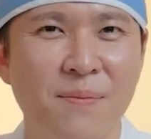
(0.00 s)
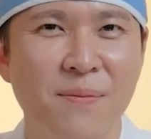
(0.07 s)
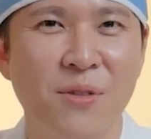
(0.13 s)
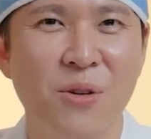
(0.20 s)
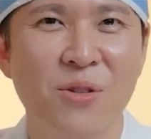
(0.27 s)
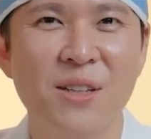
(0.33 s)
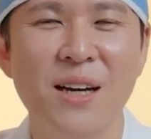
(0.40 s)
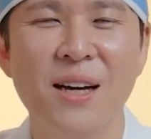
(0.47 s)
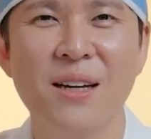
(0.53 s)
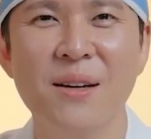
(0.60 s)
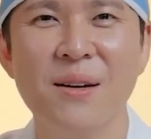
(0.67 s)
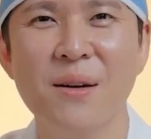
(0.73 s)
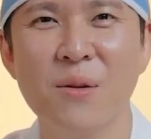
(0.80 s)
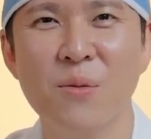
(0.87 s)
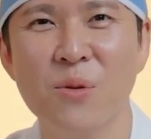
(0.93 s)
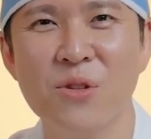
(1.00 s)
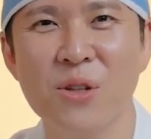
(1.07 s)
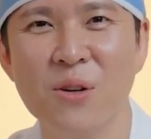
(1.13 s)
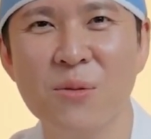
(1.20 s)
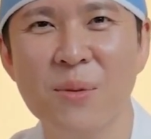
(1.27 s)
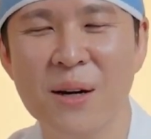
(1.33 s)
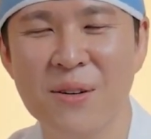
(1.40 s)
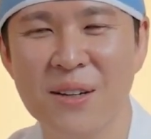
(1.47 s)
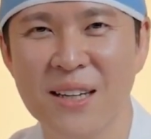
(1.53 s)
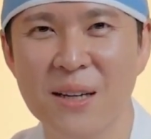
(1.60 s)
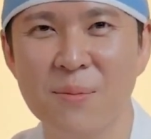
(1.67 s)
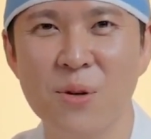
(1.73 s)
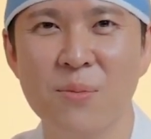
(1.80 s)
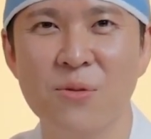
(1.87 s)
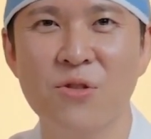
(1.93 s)
So today, we talked about the
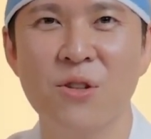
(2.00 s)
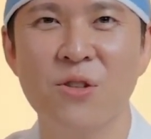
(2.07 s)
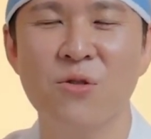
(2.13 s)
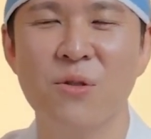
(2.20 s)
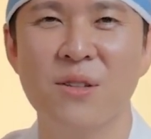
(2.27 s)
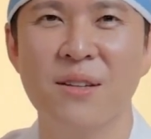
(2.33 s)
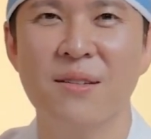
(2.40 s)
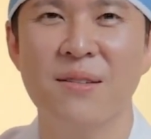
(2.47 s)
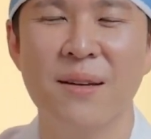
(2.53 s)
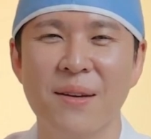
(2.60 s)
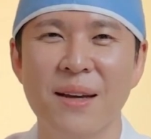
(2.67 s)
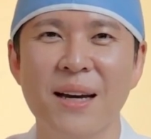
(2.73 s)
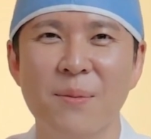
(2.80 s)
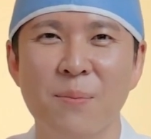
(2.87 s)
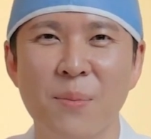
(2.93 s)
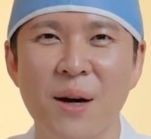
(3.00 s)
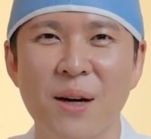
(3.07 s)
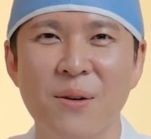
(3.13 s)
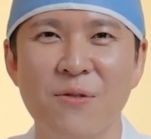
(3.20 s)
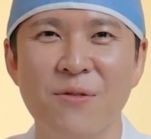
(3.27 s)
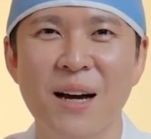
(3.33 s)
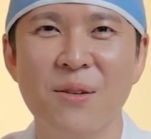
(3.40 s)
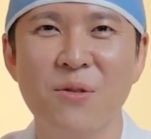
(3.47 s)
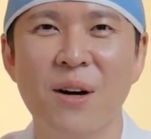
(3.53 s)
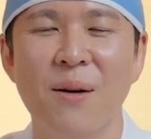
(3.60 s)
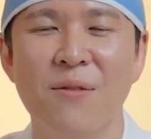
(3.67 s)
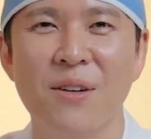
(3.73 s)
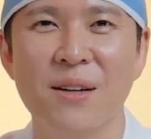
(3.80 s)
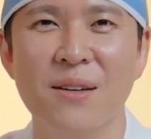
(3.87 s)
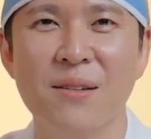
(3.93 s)
hip-up surgery and buttock fat
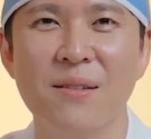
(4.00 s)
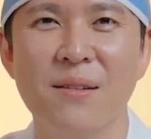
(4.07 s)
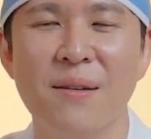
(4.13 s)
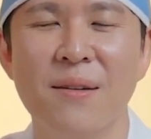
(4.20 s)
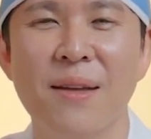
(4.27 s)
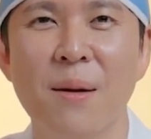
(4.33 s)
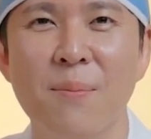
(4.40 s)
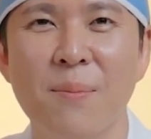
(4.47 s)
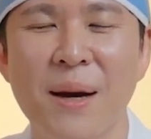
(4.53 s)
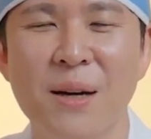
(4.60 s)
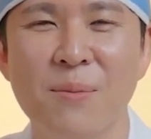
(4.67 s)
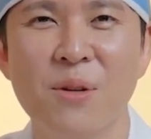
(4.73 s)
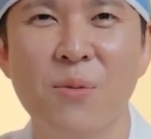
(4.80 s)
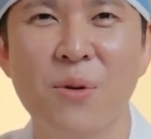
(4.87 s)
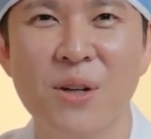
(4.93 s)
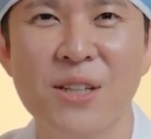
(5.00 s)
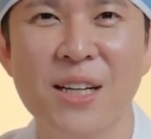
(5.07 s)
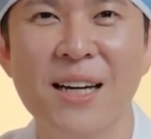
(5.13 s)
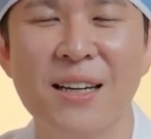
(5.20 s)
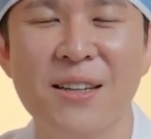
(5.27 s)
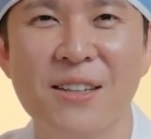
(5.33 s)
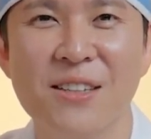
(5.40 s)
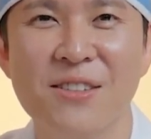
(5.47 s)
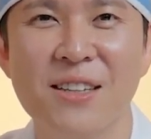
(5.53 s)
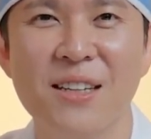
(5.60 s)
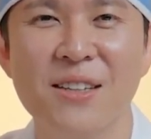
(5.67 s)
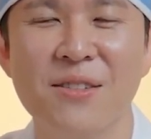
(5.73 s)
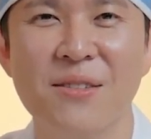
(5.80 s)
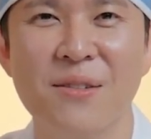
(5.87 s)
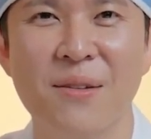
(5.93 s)
grafting that many people are getting these
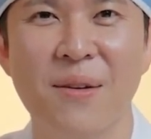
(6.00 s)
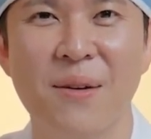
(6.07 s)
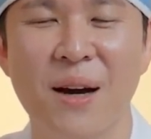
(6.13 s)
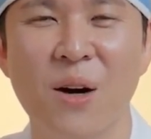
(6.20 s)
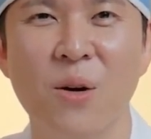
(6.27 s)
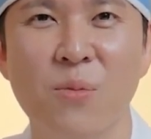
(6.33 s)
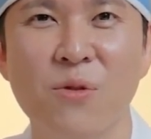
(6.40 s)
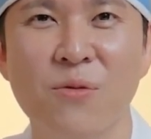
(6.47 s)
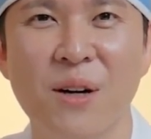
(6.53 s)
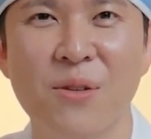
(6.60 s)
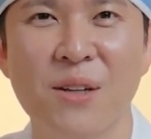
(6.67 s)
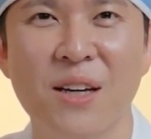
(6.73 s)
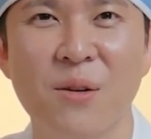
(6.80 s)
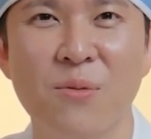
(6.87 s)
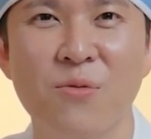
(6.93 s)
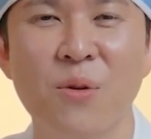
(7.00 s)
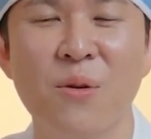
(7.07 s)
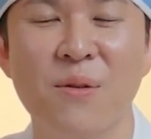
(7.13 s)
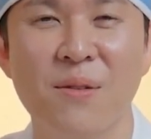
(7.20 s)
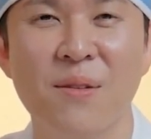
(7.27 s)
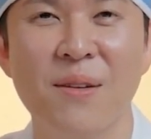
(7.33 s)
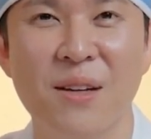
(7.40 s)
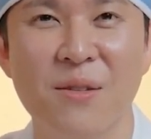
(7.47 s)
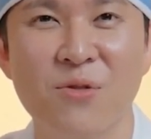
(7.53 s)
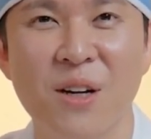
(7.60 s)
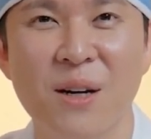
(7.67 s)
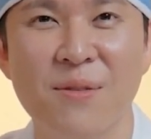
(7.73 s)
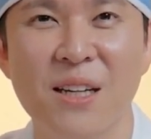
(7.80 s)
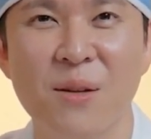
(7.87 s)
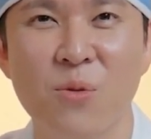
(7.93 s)
days. I hope you found it helpful. If you
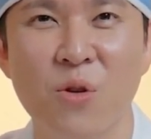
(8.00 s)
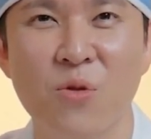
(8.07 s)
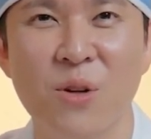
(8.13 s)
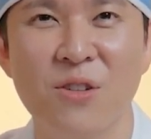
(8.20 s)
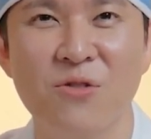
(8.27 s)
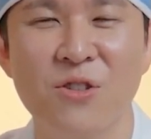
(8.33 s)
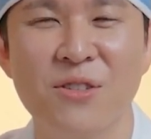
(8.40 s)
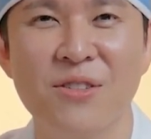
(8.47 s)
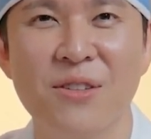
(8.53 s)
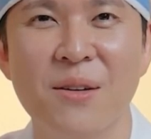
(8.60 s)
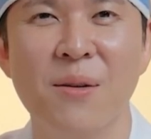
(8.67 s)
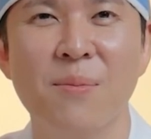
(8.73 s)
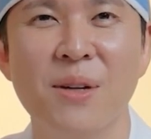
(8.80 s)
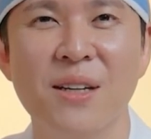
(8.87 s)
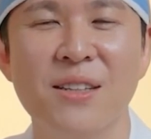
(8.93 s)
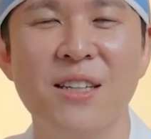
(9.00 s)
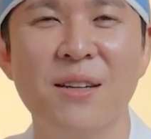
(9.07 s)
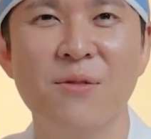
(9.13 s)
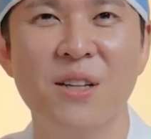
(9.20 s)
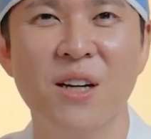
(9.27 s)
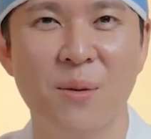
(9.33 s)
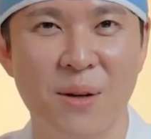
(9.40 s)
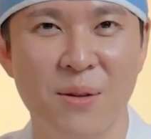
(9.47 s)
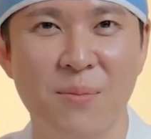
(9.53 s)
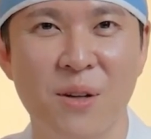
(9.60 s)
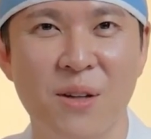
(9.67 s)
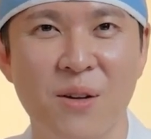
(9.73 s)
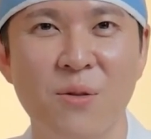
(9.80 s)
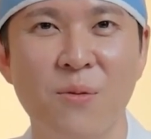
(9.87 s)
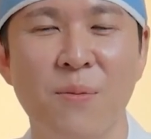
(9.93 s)
have any more questions, please leave a comment
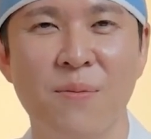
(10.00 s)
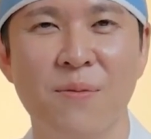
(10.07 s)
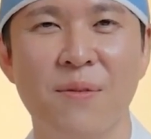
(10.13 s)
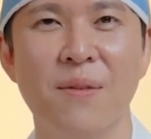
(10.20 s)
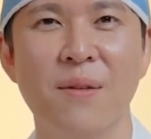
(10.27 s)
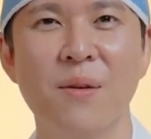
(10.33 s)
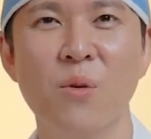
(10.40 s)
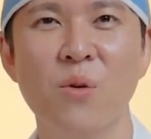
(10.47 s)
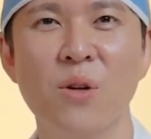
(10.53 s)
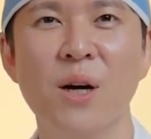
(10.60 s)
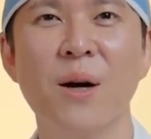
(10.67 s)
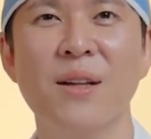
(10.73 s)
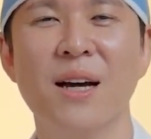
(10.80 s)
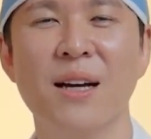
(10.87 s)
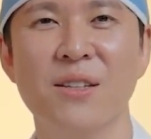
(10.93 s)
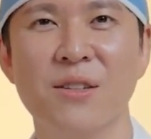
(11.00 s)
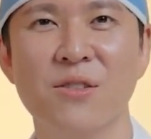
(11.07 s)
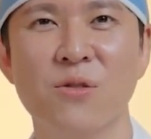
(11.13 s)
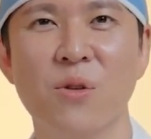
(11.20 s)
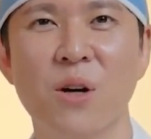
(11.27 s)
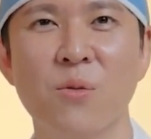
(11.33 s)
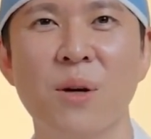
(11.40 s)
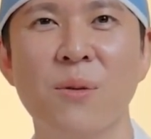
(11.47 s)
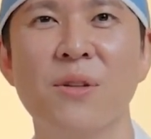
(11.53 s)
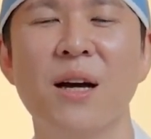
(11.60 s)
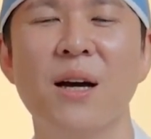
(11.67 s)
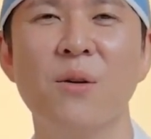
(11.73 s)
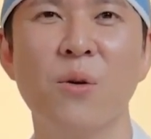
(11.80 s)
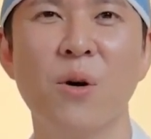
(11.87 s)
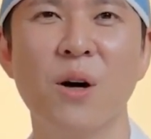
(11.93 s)
below or contact us through our
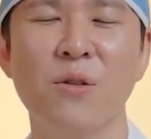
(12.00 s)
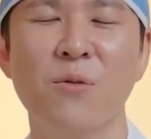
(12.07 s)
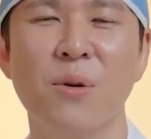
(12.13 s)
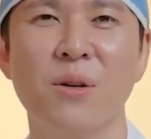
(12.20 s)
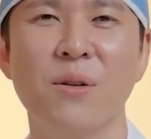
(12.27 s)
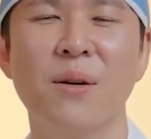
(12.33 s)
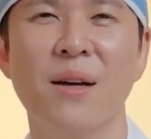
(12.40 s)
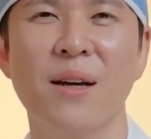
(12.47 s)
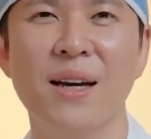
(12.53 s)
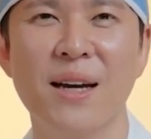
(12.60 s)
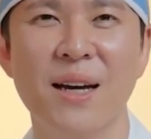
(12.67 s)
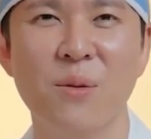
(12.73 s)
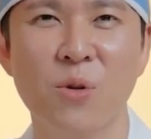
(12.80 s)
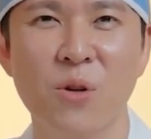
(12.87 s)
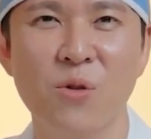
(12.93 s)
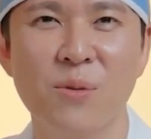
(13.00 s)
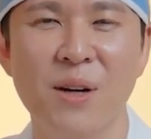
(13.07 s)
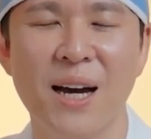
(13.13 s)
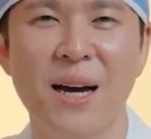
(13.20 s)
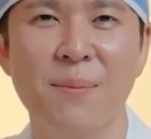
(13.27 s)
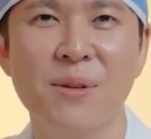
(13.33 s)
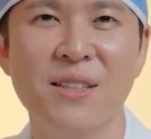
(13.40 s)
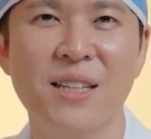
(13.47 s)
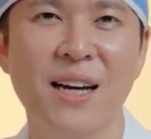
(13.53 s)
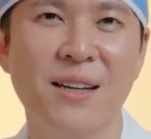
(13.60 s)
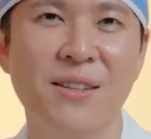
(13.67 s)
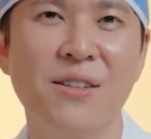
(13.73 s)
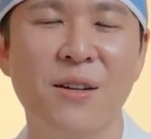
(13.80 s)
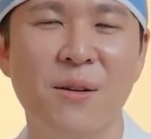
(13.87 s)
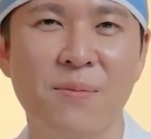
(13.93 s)
website or hospital and we will be happy to
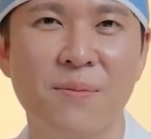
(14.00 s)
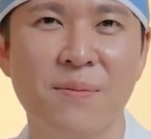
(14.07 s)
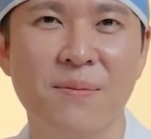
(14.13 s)
answer them.